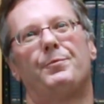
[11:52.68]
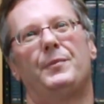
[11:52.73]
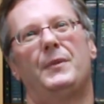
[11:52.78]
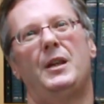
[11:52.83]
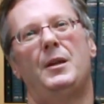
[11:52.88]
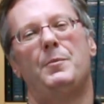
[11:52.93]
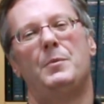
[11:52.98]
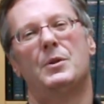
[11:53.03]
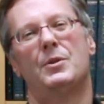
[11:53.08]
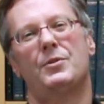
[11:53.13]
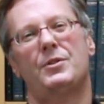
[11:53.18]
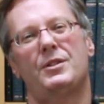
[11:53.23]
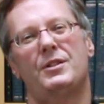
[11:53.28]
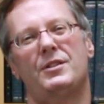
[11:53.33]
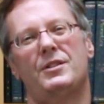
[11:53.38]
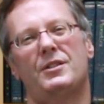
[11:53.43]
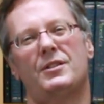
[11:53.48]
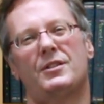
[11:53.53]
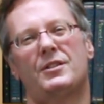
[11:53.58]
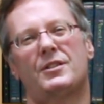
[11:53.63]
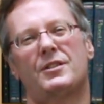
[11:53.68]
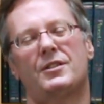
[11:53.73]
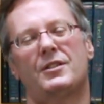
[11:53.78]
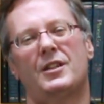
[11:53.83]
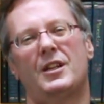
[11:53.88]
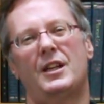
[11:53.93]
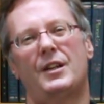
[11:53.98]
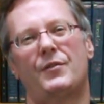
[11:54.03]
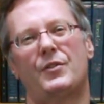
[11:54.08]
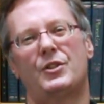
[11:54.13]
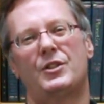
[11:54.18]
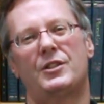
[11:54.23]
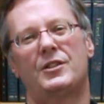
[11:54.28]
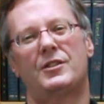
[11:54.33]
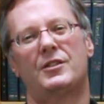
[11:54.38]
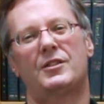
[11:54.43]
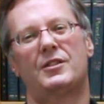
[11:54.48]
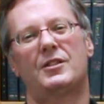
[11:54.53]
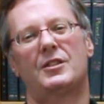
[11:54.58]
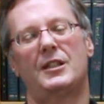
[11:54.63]
Hypnosis is just kind of a
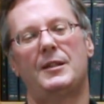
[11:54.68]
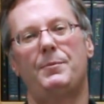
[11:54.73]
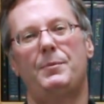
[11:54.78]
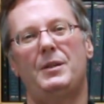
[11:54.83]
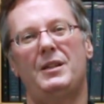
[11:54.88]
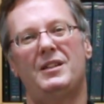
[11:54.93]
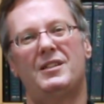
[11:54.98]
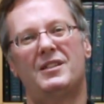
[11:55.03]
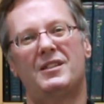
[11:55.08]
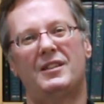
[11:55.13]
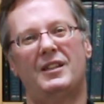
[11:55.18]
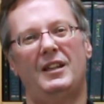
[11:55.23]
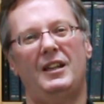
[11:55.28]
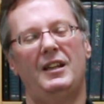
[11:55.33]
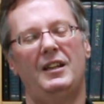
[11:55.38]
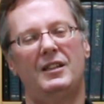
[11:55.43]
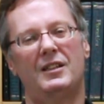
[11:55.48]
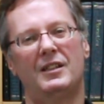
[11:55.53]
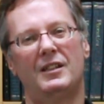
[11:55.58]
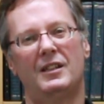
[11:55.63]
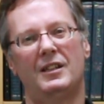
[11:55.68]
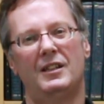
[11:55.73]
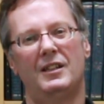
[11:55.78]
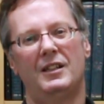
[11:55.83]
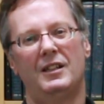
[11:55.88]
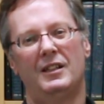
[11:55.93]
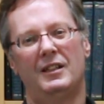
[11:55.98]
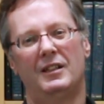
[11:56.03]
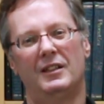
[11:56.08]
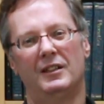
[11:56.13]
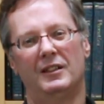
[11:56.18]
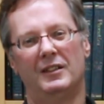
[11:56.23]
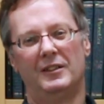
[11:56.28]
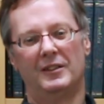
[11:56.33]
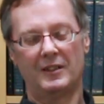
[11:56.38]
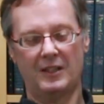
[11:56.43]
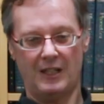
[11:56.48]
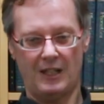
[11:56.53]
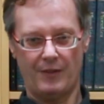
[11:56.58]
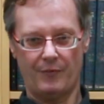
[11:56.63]
sleepy state,
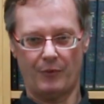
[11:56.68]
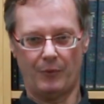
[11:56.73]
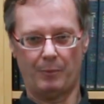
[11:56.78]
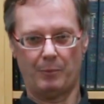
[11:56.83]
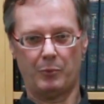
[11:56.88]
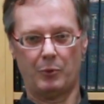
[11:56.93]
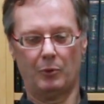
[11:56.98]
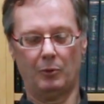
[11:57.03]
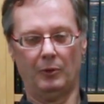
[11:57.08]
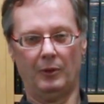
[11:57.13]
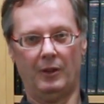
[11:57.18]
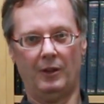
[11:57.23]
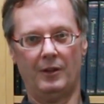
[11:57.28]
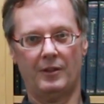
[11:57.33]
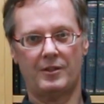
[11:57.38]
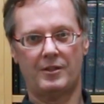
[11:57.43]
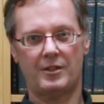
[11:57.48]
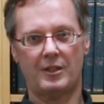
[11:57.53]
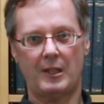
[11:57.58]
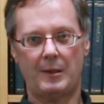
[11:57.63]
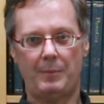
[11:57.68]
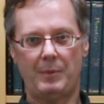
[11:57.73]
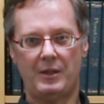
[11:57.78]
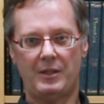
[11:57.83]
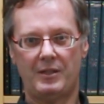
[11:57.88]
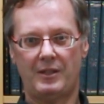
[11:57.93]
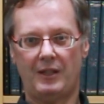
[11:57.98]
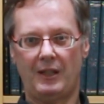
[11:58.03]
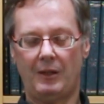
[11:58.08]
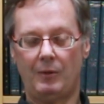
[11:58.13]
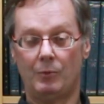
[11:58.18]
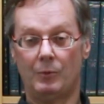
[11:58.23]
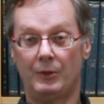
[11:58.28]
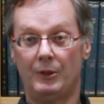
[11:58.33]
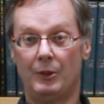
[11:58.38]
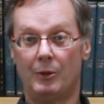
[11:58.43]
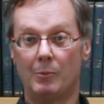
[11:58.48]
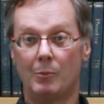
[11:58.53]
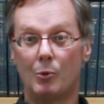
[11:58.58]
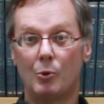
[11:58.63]
kind of a prolonged sleepy state where
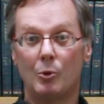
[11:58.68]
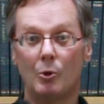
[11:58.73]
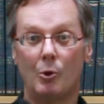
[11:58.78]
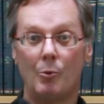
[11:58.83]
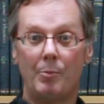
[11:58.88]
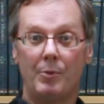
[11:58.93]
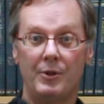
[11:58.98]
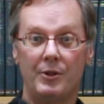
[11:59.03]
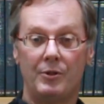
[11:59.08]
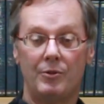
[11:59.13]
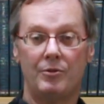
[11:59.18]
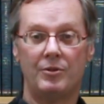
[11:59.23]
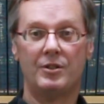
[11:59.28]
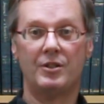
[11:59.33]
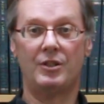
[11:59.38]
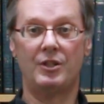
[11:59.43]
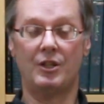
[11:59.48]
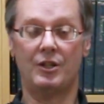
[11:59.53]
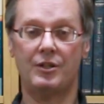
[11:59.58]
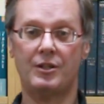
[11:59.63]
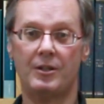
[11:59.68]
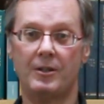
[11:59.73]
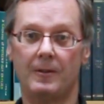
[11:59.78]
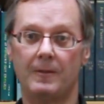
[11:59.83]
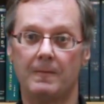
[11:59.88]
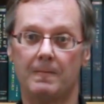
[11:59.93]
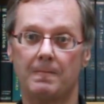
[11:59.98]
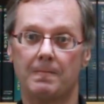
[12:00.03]
you're more open to suggestion.